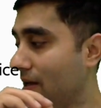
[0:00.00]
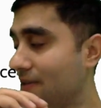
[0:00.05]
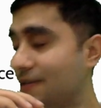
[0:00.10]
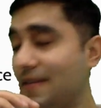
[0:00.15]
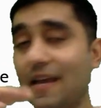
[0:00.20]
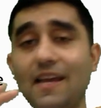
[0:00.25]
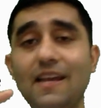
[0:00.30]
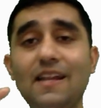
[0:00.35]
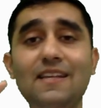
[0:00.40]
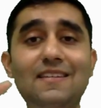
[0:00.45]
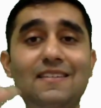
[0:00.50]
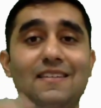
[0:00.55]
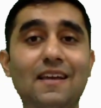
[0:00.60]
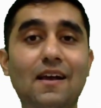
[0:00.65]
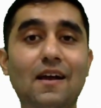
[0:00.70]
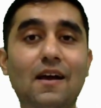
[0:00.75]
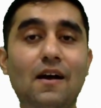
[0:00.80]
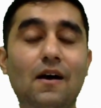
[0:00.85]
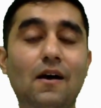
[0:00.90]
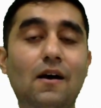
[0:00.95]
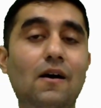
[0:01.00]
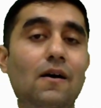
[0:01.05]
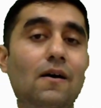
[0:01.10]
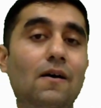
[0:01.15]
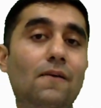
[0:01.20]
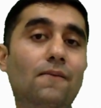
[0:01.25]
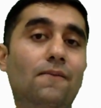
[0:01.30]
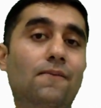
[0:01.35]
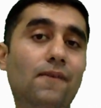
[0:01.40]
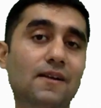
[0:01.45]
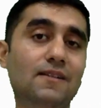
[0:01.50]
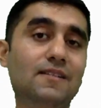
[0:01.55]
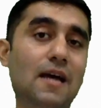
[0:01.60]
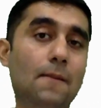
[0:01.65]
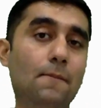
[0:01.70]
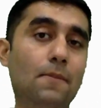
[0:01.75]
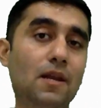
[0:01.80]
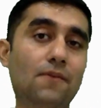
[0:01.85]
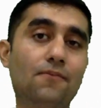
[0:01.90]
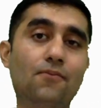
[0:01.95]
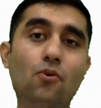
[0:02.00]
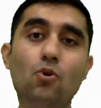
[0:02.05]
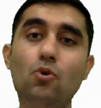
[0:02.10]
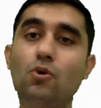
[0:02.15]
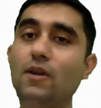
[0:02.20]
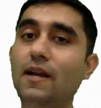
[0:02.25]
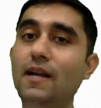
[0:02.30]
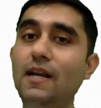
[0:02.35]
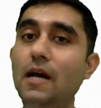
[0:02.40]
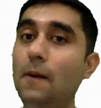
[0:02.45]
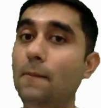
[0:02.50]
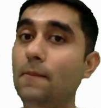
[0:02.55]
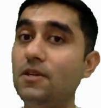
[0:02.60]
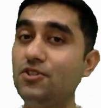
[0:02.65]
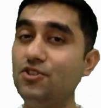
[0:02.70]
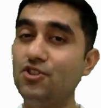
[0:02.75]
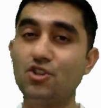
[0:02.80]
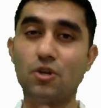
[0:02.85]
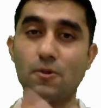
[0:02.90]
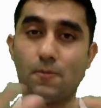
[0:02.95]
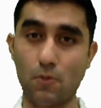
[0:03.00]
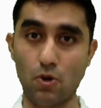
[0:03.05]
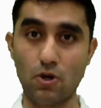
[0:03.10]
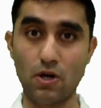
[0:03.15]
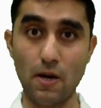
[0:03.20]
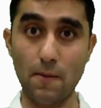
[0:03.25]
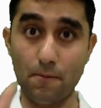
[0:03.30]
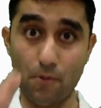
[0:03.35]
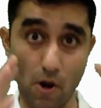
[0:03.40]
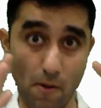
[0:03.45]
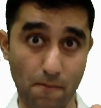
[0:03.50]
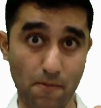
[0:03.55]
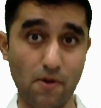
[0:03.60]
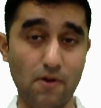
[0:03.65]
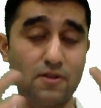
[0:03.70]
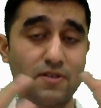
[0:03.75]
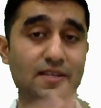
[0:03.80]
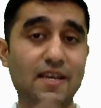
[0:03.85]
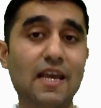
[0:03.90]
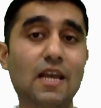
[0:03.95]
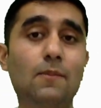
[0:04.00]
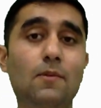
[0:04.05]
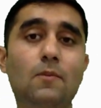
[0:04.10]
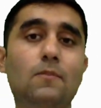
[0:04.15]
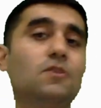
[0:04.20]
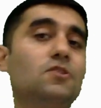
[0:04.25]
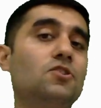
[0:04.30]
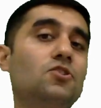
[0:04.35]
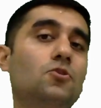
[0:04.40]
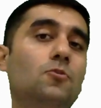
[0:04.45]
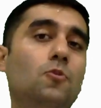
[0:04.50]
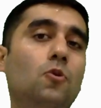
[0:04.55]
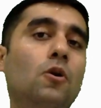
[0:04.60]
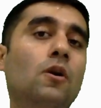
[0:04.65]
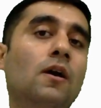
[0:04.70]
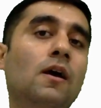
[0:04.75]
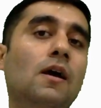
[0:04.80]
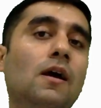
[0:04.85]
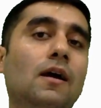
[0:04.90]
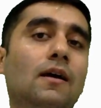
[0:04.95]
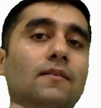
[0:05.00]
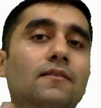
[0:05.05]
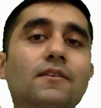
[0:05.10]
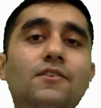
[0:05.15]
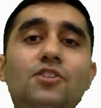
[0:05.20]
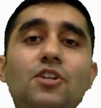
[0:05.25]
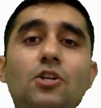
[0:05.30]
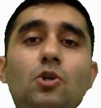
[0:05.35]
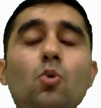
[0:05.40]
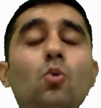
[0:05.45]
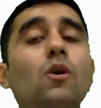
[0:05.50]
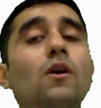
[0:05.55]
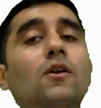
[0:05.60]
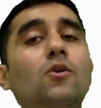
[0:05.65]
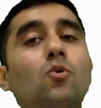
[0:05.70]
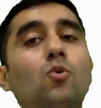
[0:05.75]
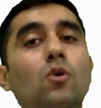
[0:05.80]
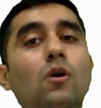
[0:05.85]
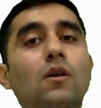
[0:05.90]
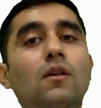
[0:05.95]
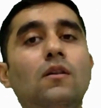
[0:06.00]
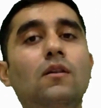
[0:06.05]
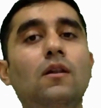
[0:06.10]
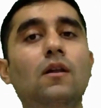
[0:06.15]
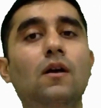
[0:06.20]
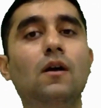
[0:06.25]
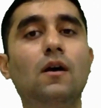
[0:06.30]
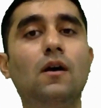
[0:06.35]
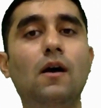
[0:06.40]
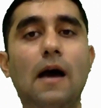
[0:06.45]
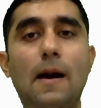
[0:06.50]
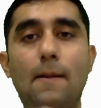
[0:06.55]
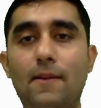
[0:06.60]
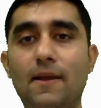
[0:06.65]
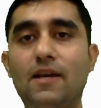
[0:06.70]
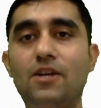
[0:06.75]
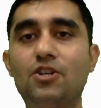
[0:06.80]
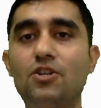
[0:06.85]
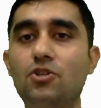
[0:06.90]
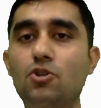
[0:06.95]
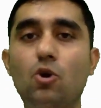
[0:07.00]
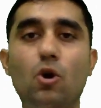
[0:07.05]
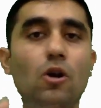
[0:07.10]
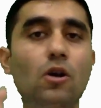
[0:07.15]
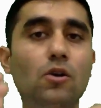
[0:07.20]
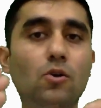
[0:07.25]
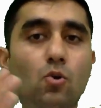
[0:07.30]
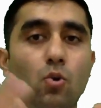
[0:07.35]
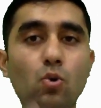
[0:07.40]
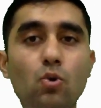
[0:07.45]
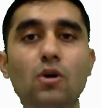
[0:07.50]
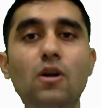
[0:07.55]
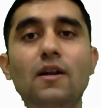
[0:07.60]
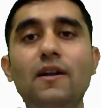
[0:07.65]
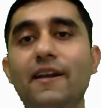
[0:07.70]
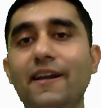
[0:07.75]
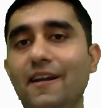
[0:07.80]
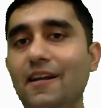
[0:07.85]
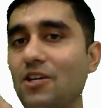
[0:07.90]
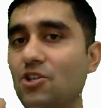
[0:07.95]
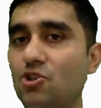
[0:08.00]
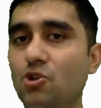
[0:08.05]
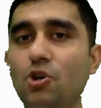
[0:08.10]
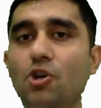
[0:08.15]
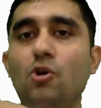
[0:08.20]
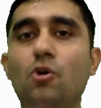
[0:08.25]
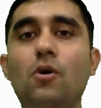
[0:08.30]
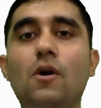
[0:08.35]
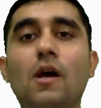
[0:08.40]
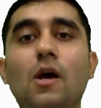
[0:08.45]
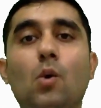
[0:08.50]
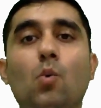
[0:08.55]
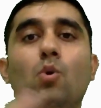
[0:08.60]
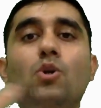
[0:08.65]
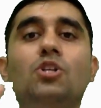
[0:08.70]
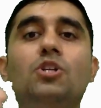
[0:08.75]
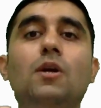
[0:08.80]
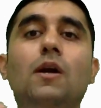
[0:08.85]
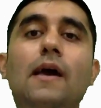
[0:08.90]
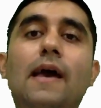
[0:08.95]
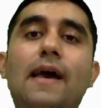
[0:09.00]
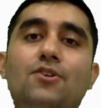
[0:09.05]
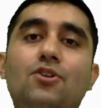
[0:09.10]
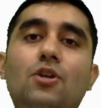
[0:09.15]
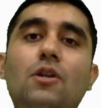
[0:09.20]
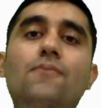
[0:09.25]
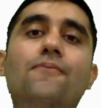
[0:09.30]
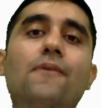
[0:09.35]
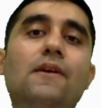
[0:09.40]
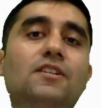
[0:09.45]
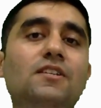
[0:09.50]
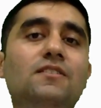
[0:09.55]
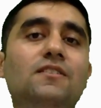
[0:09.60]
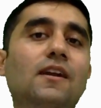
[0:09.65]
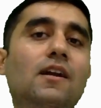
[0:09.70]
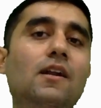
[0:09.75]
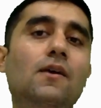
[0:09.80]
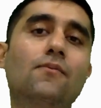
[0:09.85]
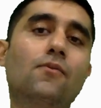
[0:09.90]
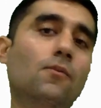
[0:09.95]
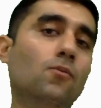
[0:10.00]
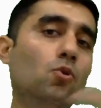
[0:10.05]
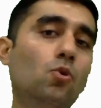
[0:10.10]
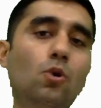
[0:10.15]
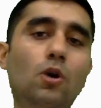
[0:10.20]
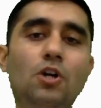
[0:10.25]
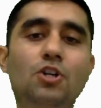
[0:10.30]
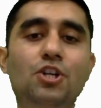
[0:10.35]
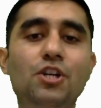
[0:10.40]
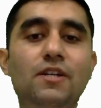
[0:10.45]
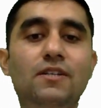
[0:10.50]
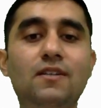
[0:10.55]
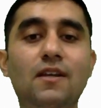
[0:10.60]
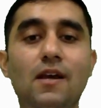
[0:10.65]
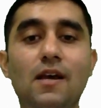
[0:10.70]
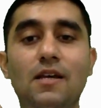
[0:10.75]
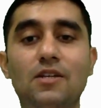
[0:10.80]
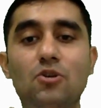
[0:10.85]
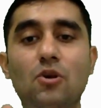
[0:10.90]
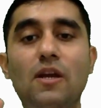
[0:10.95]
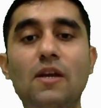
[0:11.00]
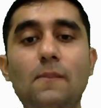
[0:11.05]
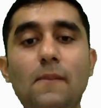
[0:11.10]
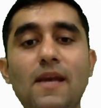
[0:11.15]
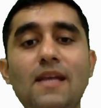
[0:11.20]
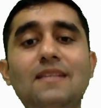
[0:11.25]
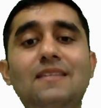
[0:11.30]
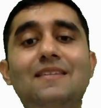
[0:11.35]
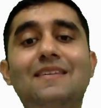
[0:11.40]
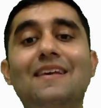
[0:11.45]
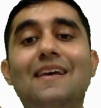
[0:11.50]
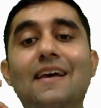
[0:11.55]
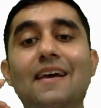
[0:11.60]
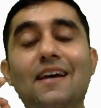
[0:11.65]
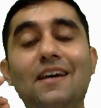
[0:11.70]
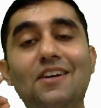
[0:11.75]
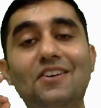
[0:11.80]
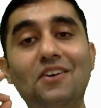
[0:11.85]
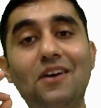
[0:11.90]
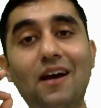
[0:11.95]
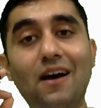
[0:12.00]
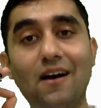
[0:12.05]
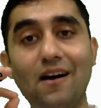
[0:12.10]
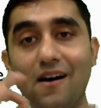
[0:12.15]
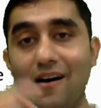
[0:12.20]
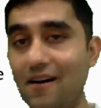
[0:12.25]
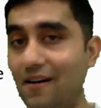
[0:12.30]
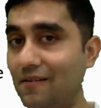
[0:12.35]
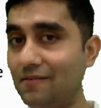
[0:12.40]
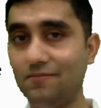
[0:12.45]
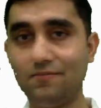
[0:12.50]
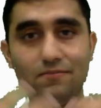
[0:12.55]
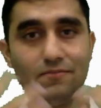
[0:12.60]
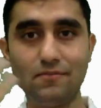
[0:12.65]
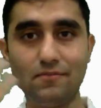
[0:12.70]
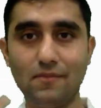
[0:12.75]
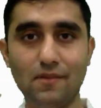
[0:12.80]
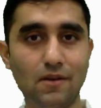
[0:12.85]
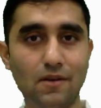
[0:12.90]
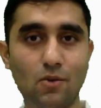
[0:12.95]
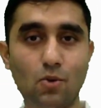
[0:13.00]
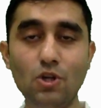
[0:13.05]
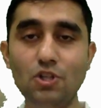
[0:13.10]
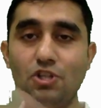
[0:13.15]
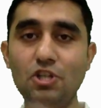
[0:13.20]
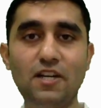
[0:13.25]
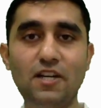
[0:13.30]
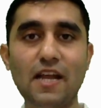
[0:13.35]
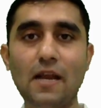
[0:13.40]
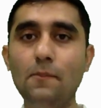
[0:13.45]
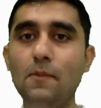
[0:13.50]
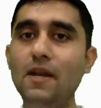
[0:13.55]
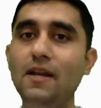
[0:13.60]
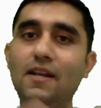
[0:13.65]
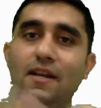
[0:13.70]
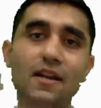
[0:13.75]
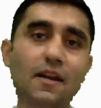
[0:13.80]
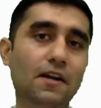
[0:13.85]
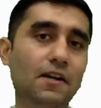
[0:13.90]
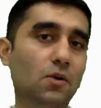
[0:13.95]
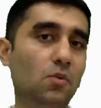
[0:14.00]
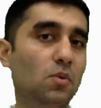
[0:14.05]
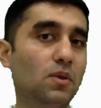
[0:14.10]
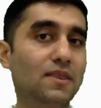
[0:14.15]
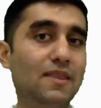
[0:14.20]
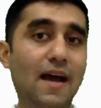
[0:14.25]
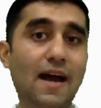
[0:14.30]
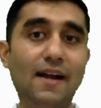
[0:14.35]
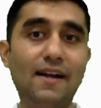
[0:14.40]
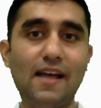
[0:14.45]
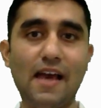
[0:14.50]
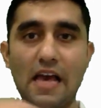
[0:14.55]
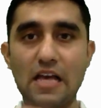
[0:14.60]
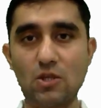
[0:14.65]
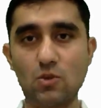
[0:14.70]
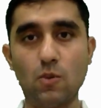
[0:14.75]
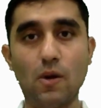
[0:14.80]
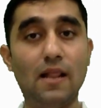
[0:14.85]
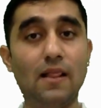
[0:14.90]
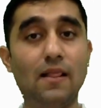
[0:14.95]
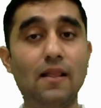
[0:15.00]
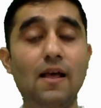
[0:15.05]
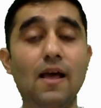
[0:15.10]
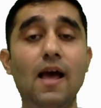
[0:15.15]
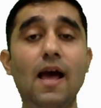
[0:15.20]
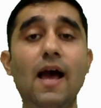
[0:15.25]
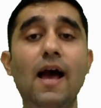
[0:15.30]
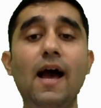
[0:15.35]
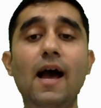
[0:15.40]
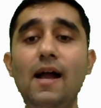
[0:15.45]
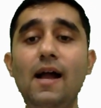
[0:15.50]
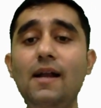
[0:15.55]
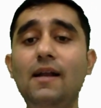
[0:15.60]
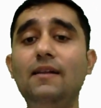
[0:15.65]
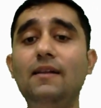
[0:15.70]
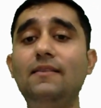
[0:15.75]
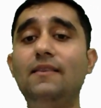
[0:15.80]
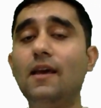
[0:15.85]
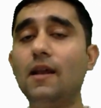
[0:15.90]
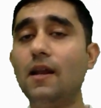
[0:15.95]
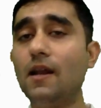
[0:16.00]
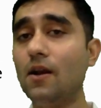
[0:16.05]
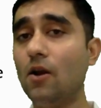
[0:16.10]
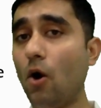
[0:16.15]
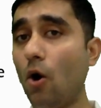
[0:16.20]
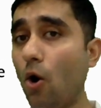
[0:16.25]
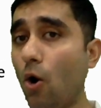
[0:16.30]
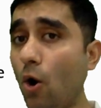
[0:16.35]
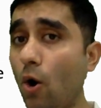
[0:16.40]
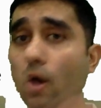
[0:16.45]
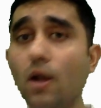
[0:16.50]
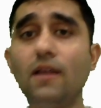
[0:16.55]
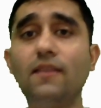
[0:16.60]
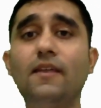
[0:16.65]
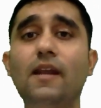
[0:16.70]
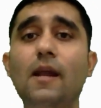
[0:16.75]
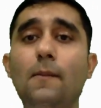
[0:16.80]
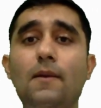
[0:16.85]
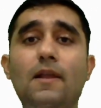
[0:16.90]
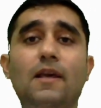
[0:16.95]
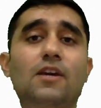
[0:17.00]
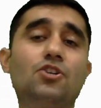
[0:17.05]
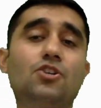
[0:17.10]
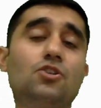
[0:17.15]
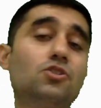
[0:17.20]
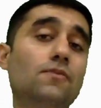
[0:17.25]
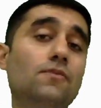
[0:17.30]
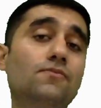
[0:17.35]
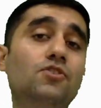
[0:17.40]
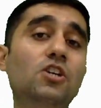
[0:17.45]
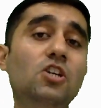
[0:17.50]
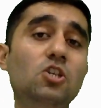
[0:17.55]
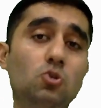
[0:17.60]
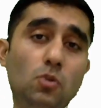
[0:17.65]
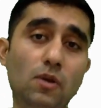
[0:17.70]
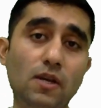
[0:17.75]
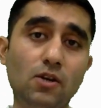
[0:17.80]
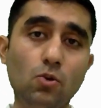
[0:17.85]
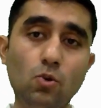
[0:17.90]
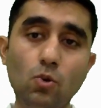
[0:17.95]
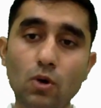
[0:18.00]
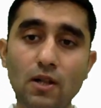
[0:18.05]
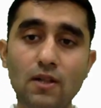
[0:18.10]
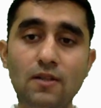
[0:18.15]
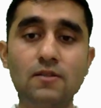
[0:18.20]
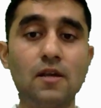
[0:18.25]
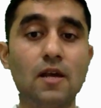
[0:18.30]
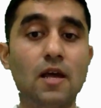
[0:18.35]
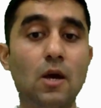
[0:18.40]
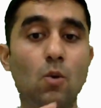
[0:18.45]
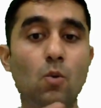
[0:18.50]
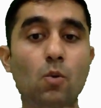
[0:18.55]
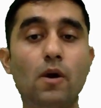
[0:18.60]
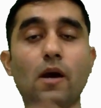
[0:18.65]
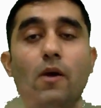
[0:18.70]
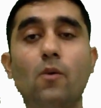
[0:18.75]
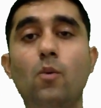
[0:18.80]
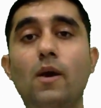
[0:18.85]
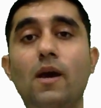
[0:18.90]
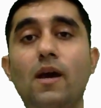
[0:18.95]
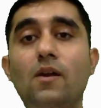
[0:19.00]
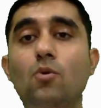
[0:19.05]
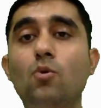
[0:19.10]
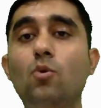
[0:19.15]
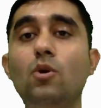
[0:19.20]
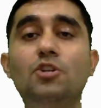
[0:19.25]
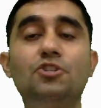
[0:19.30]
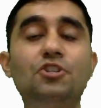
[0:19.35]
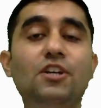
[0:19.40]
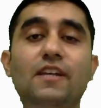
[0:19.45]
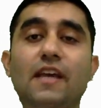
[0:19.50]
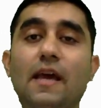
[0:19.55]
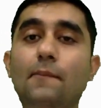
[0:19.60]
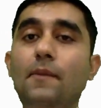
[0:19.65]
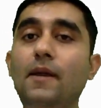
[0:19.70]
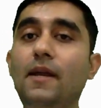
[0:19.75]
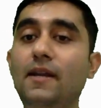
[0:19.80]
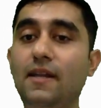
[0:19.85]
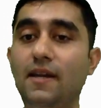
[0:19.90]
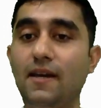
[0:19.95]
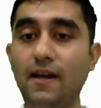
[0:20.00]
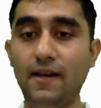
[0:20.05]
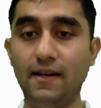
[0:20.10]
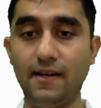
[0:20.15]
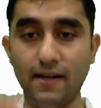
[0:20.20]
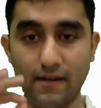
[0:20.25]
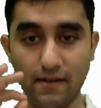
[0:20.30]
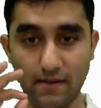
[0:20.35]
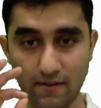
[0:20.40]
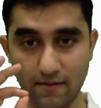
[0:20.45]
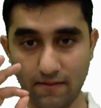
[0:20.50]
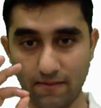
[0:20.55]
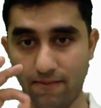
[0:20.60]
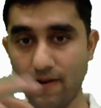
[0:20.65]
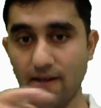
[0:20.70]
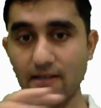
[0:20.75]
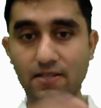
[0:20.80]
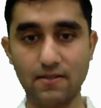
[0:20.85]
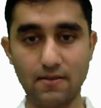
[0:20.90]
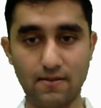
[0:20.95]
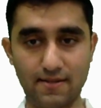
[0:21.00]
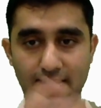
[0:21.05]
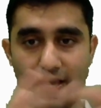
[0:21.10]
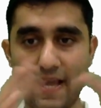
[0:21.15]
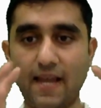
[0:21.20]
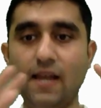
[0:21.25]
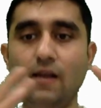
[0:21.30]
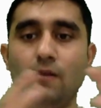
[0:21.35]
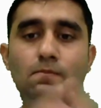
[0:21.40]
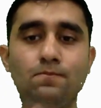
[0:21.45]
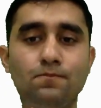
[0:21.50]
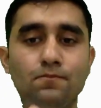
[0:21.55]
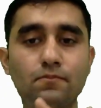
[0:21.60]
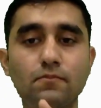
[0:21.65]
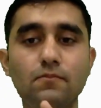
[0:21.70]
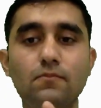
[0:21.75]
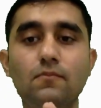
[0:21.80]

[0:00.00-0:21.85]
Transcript: second is, uh, for example, if you want to create a business report, a proper scalable business report, there's a tool in Google applications called Google Data Studio, which actually fetches the data from Google Sheets. So it means uh, Google Sheet can be integrated with that as well. And there are all other applications of G Suite, Google, where Google Sheet can be integrated. First, second,